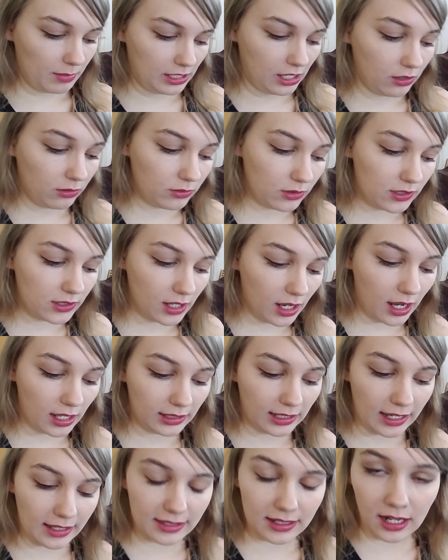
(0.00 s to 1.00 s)
my notes.
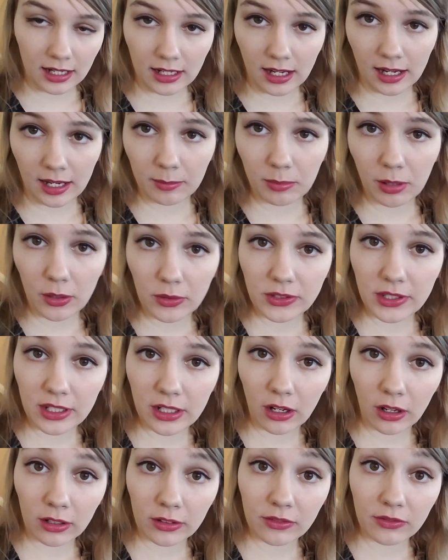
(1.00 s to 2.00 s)
Last night I
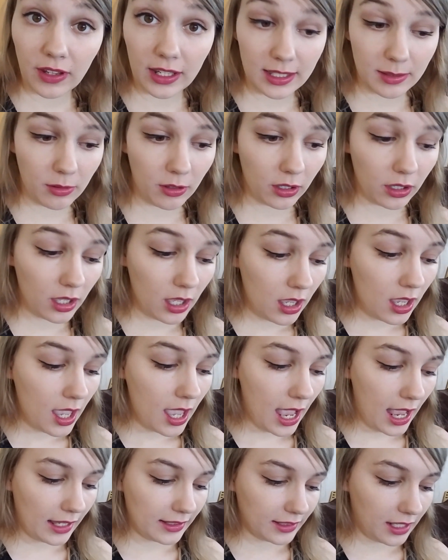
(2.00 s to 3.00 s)
posted on Facebook
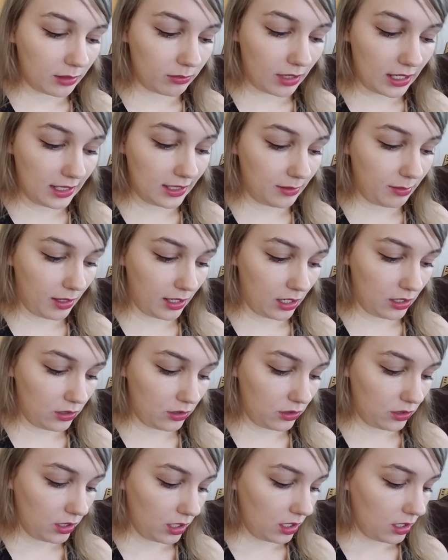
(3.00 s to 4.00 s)
asking my
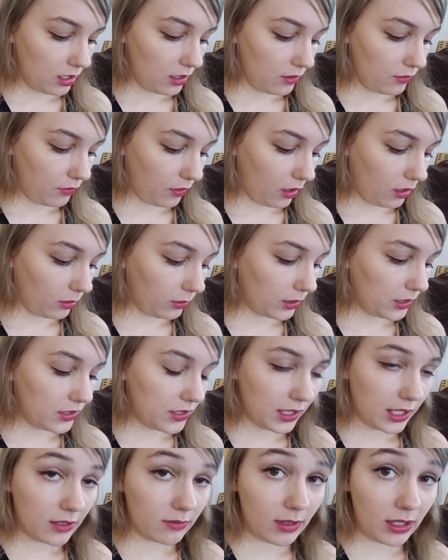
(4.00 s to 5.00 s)
Spanish followers
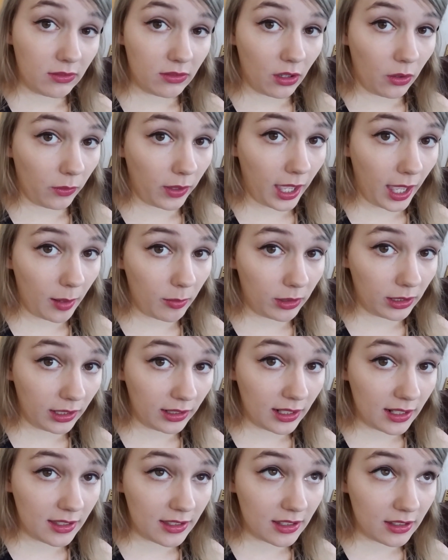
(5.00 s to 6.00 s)
to give me vocab
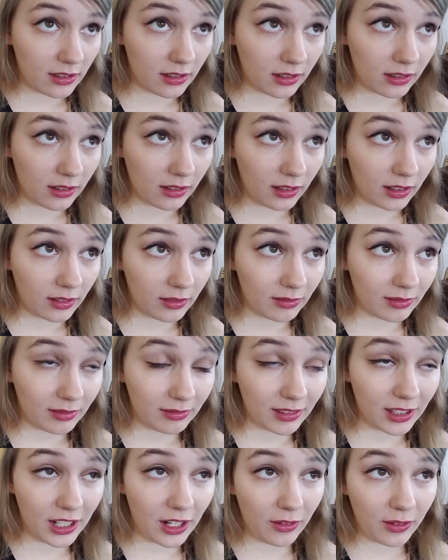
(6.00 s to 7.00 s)
related to,
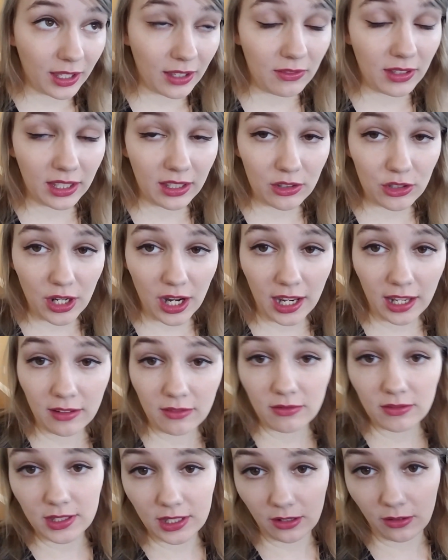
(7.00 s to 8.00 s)
you know, giving a
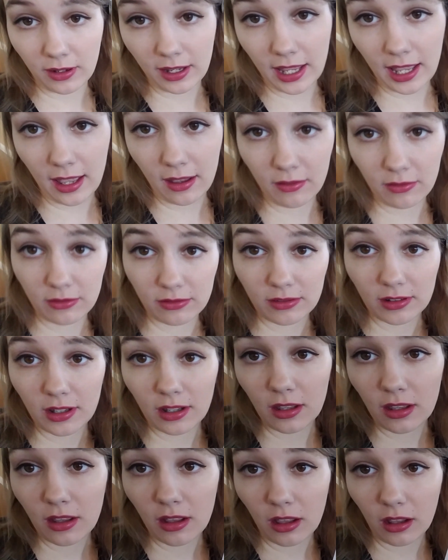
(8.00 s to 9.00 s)
shave. So I have
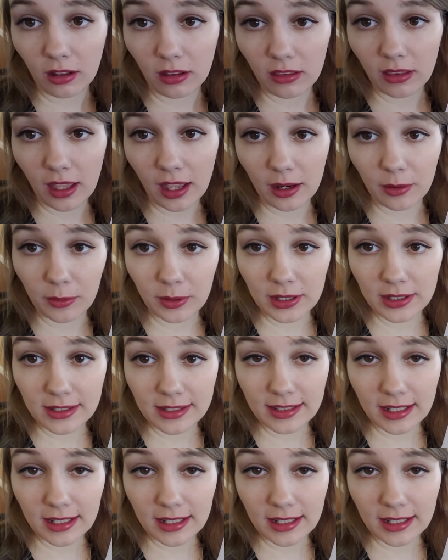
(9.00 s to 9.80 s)
all that written